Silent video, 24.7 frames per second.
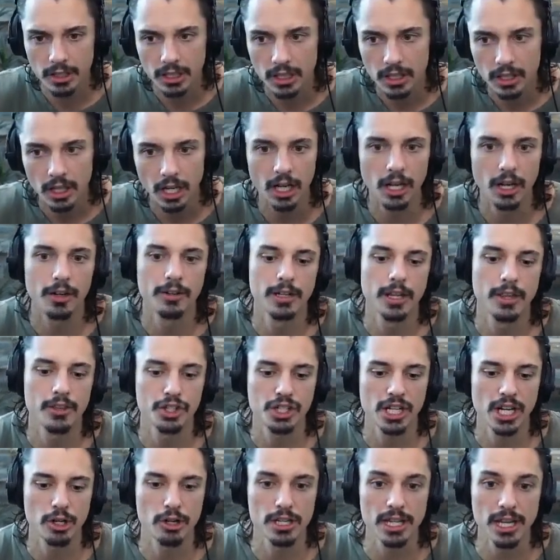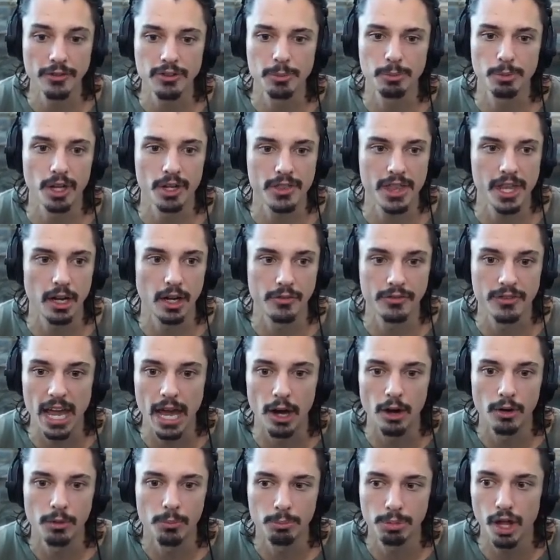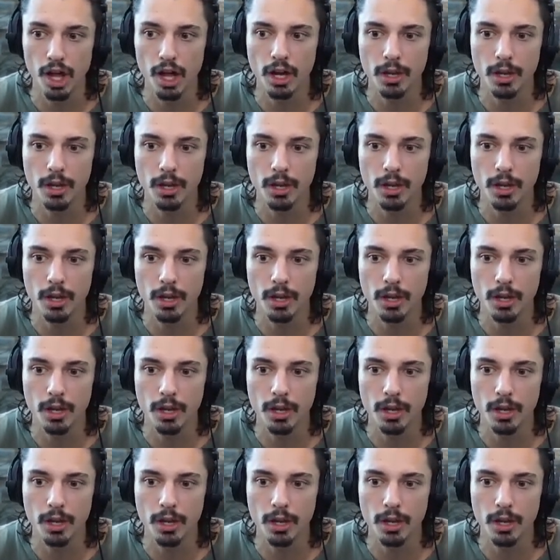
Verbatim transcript: Oh, another shutter. You have to block that off now. Block,